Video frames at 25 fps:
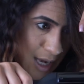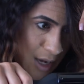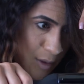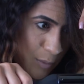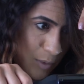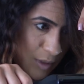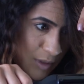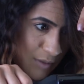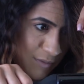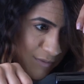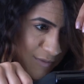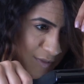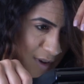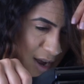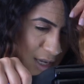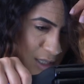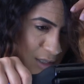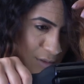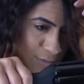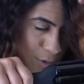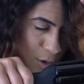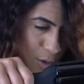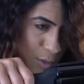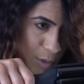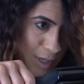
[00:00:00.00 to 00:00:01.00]
I was
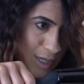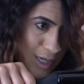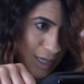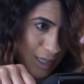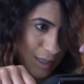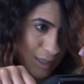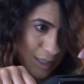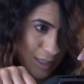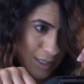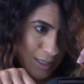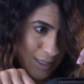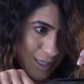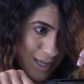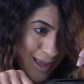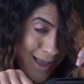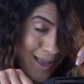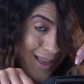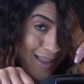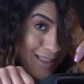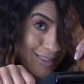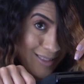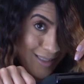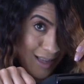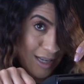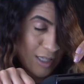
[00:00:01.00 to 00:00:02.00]
fast forwarding this,
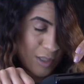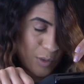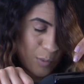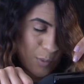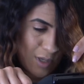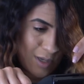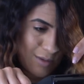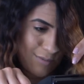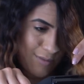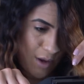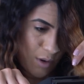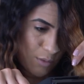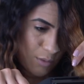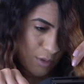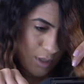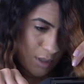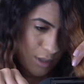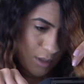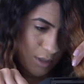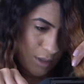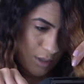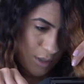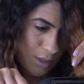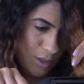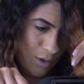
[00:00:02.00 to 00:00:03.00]
that is what I found.
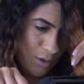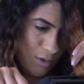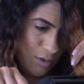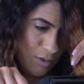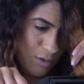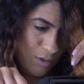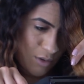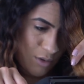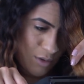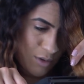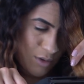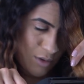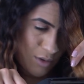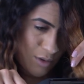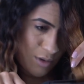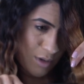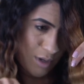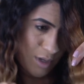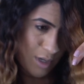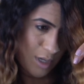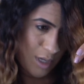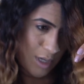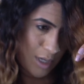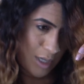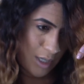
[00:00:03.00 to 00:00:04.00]
So
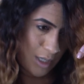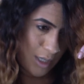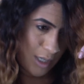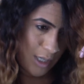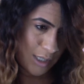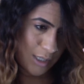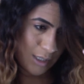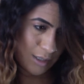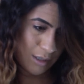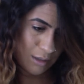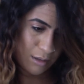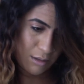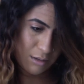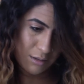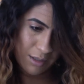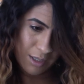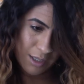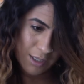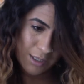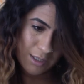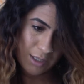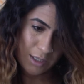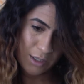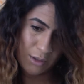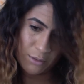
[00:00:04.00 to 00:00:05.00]
it's little
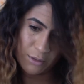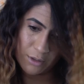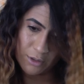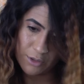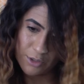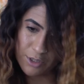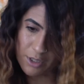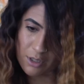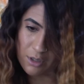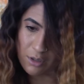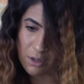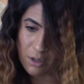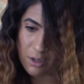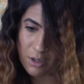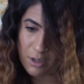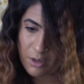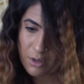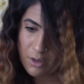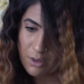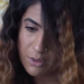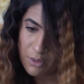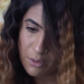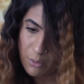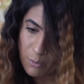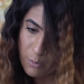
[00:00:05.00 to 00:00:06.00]
things that you learn along
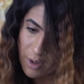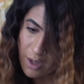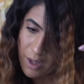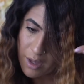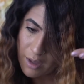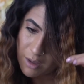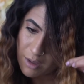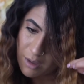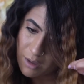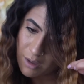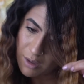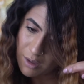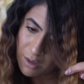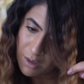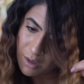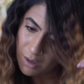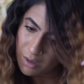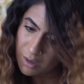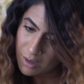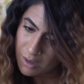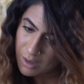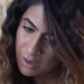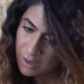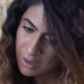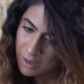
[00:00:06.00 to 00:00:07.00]
the way.
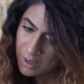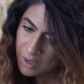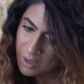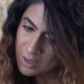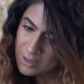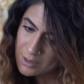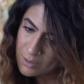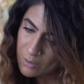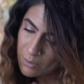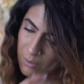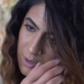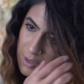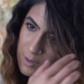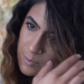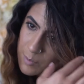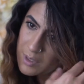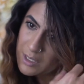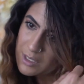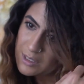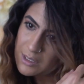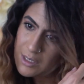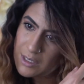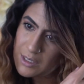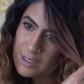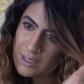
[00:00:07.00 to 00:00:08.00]
So this
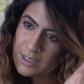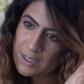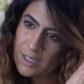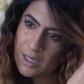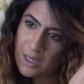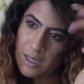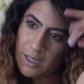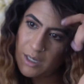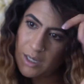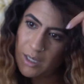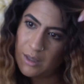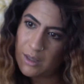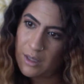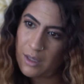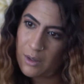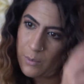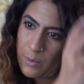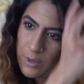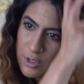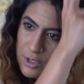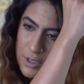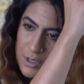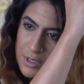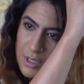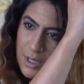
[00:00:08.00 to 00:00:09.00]
piece is done. I think we
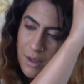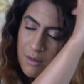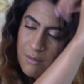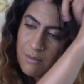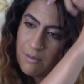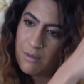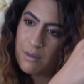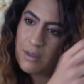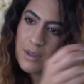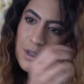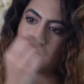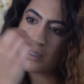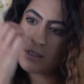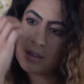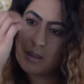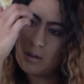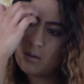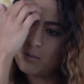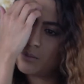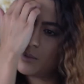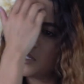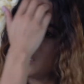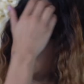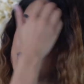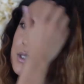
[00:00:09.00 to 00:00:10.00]
just have this
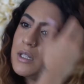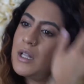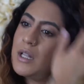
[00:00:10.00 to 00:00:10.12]
little piece